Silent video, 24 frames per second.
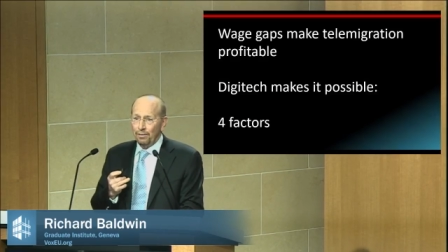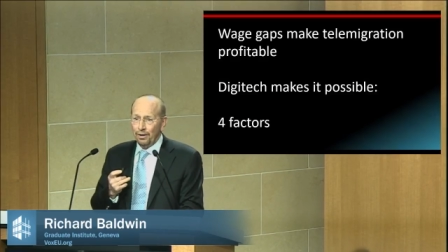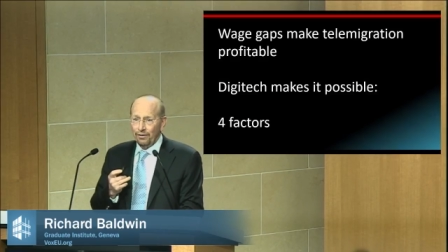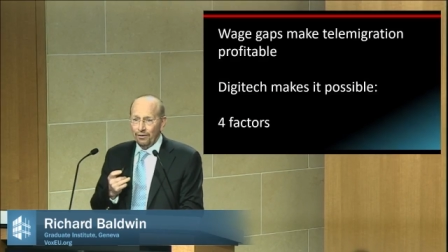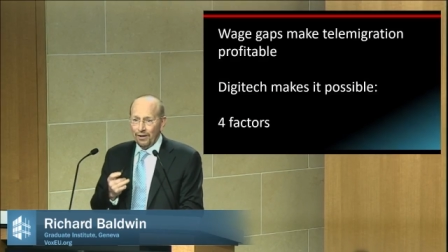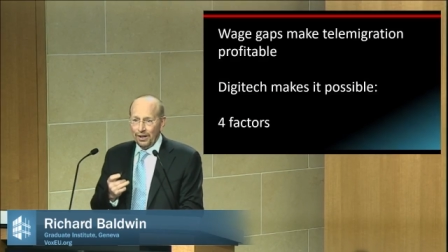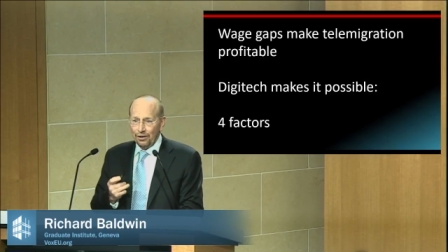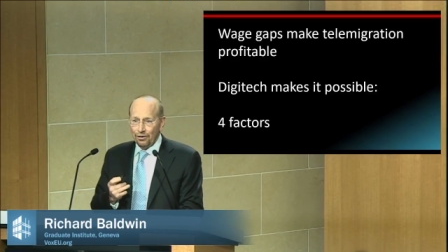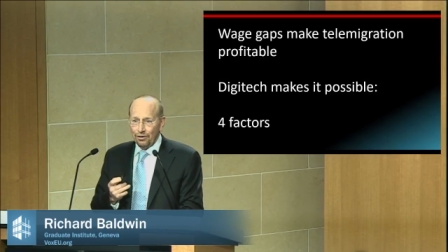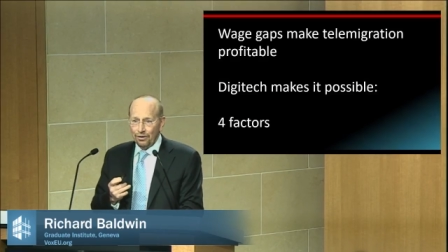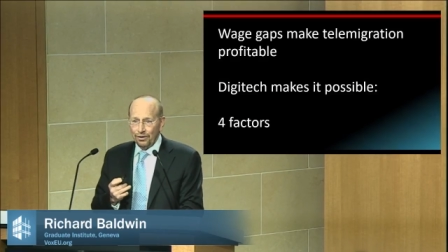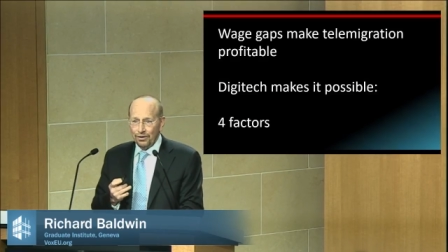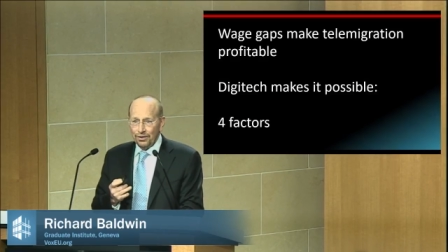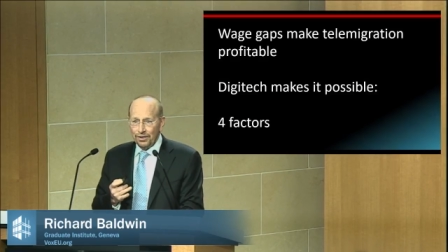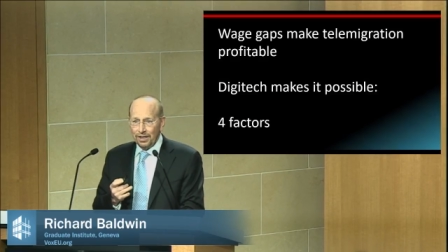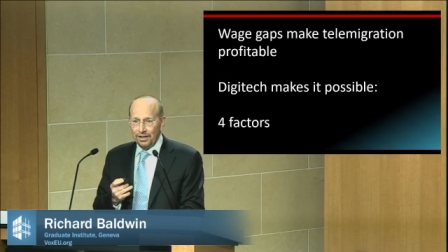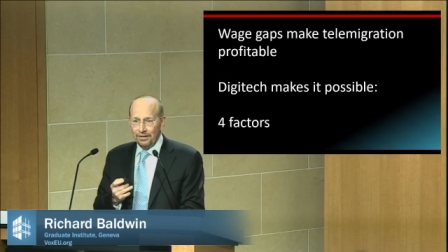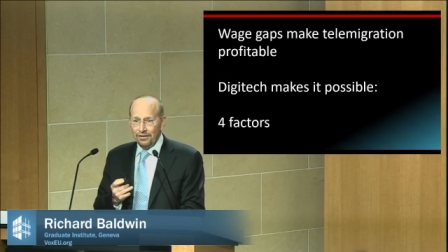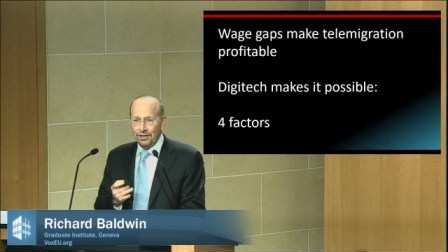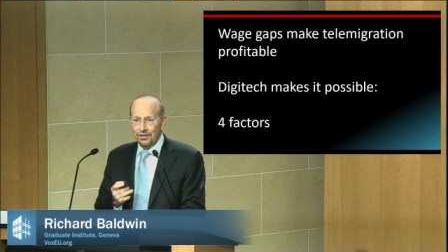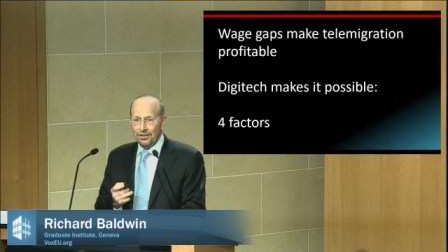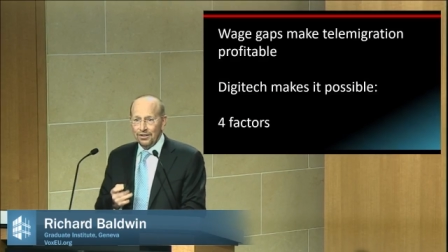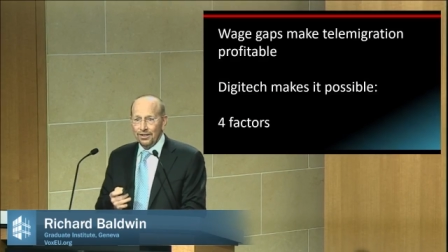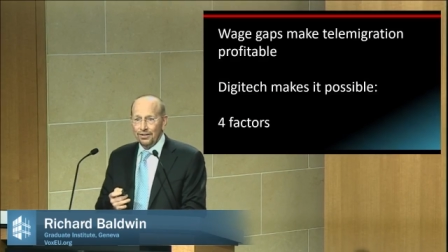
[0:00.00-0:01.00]
professional
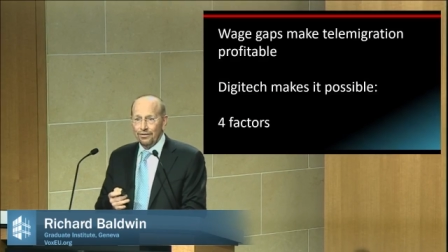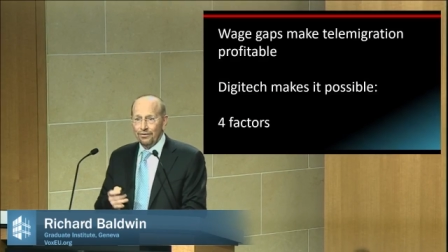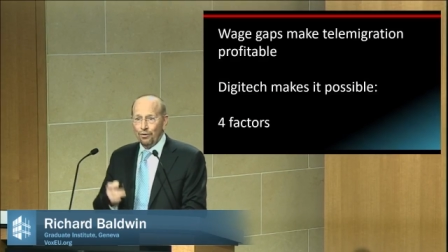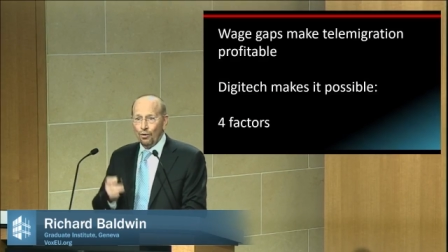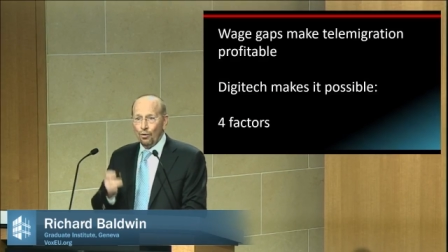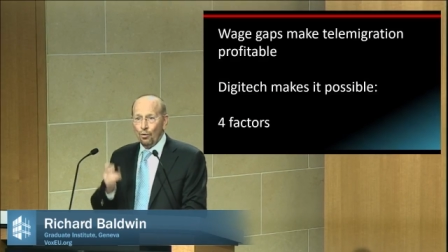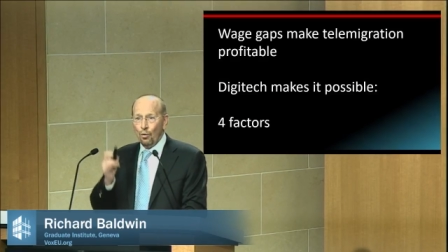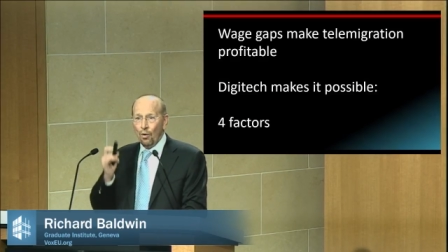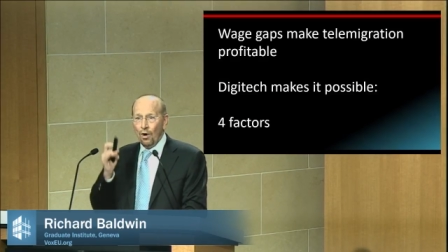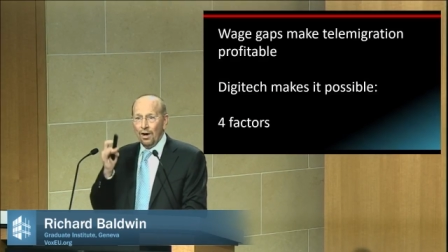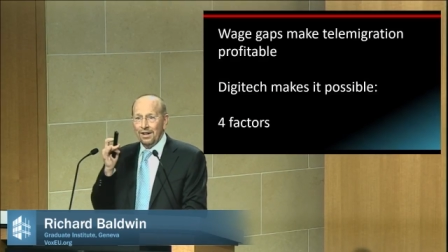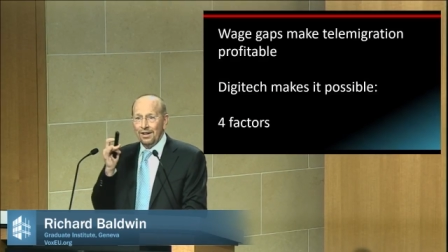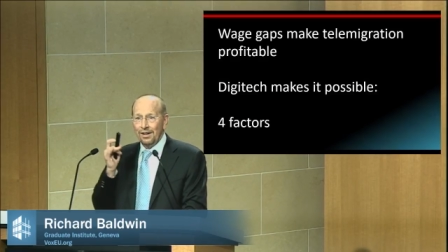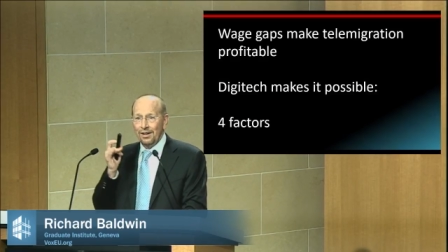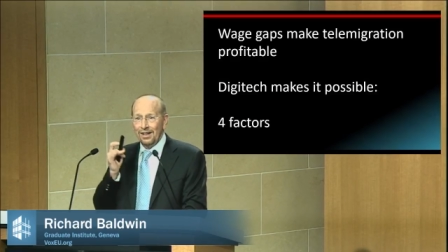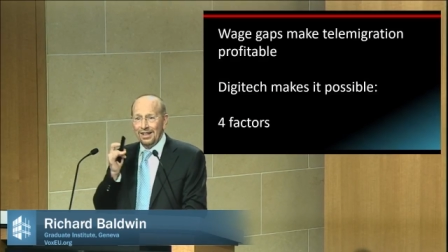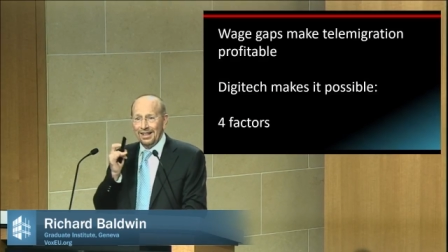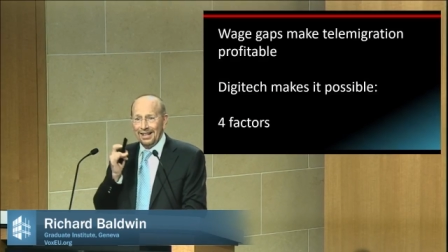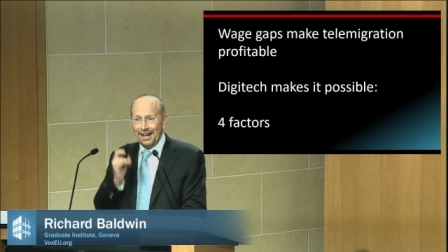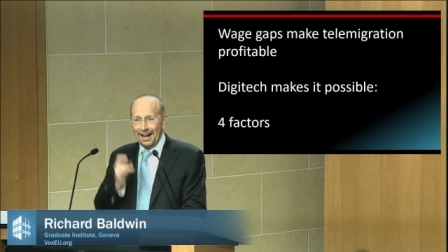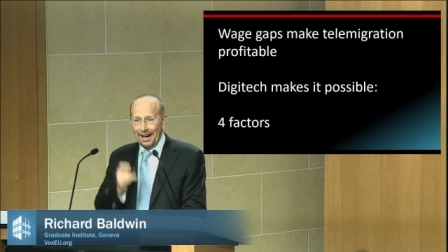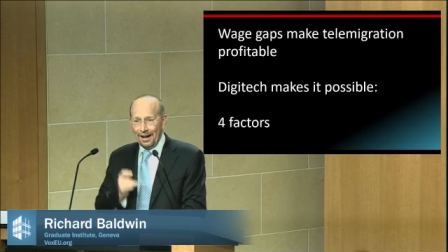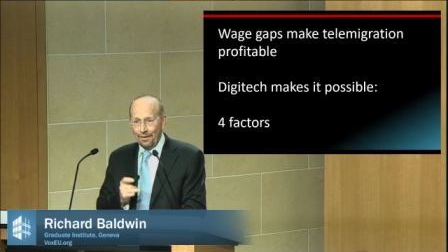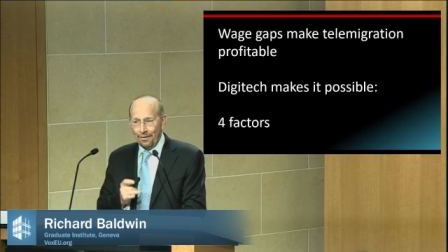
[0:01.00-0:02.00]
services for
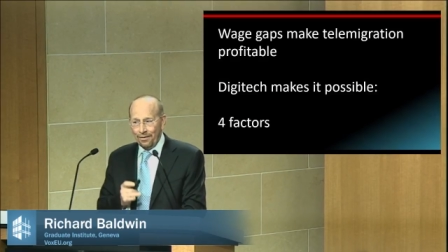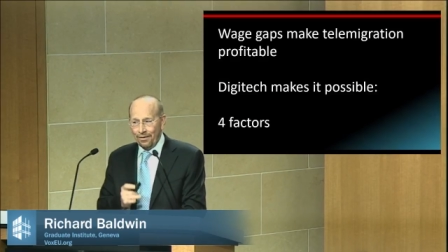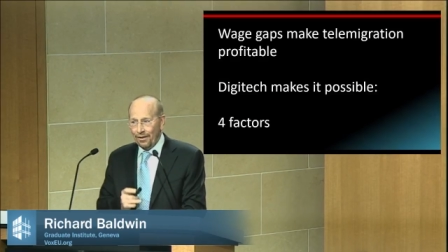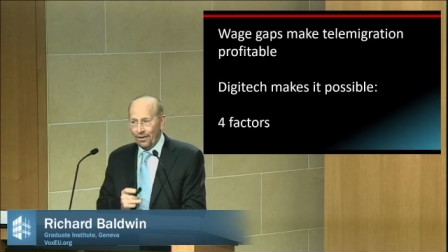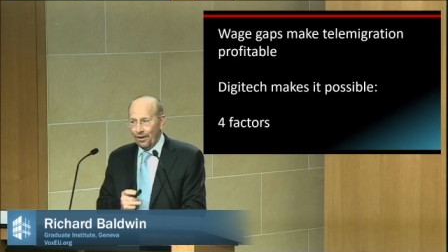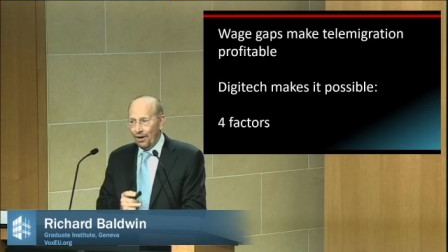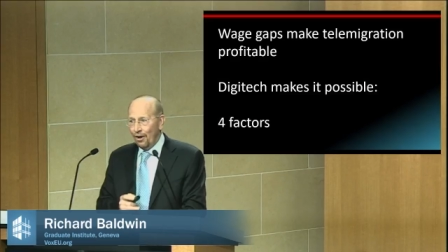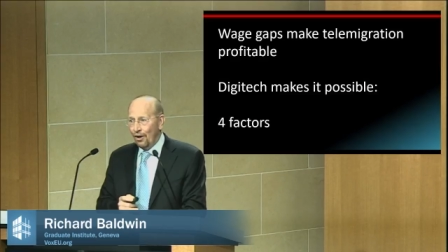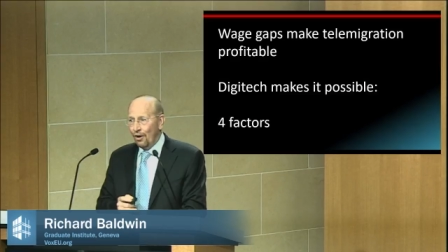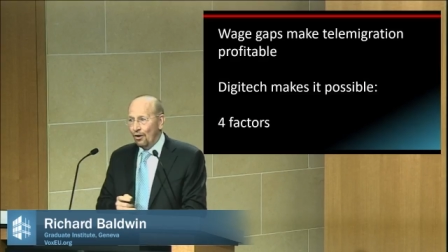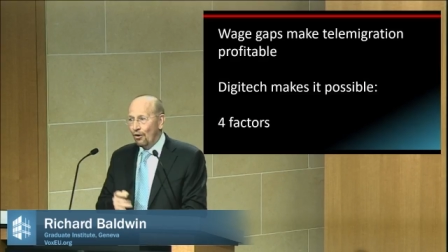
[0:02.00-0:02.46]
1/10